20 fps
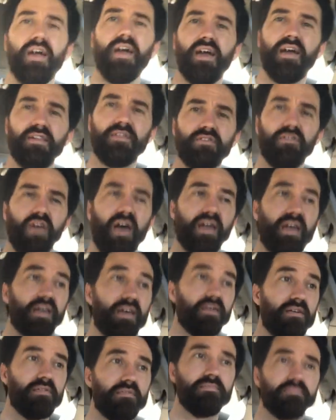And they're like,
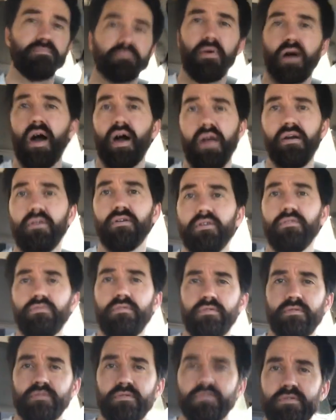I don't
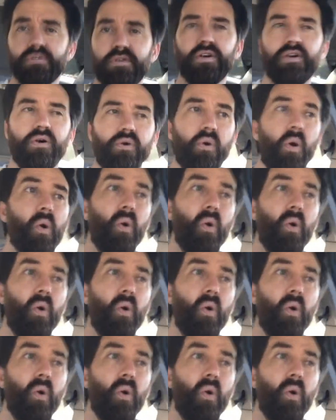know.